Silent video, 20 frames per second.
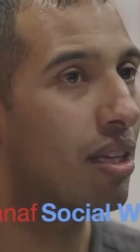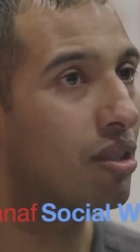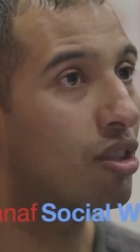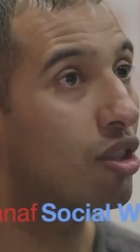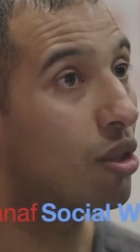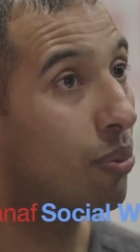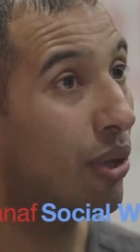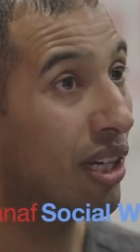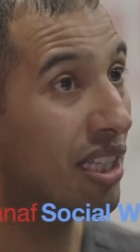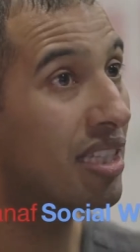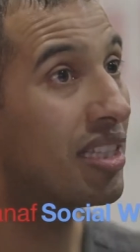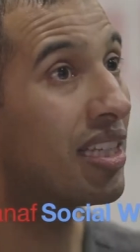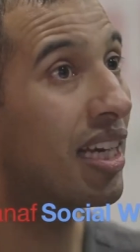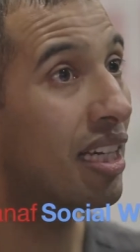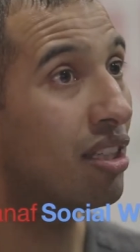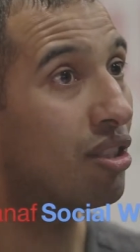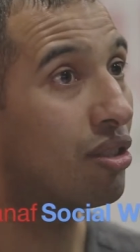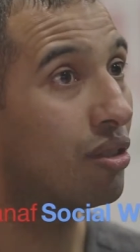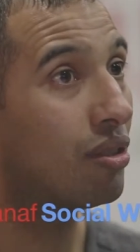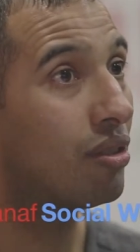to
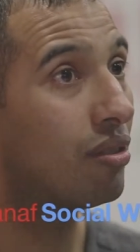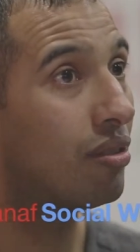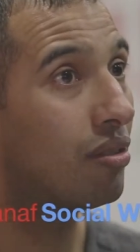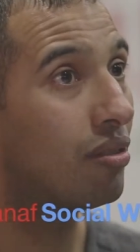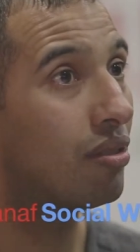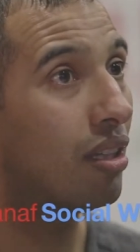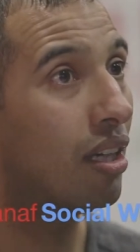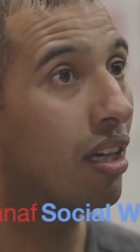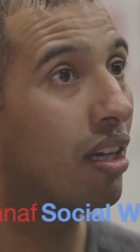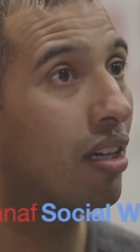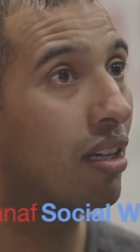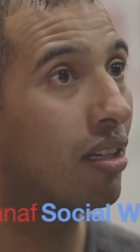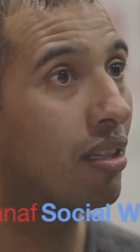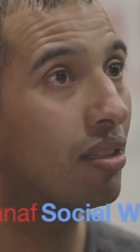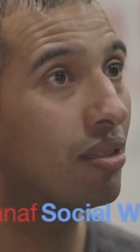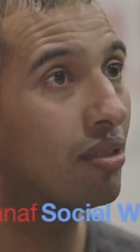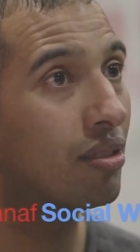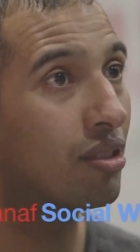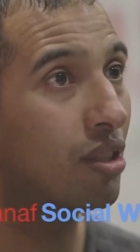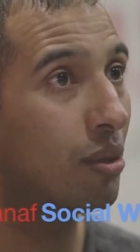presentation
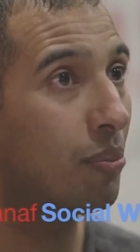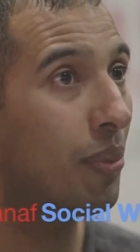uh, to